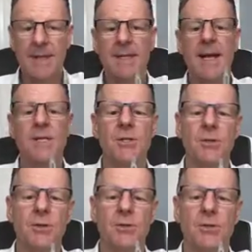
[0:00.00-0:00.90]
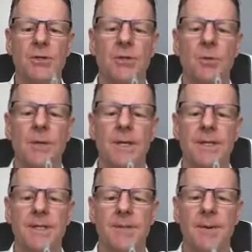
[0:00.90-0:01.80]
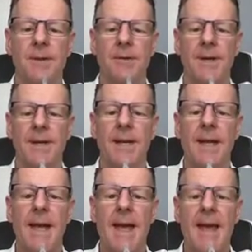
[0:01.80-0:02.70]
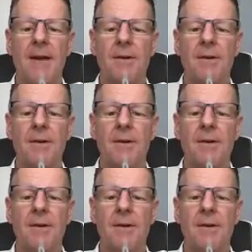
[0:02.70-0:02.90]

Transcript: Yes, you can just quickly disperse any air,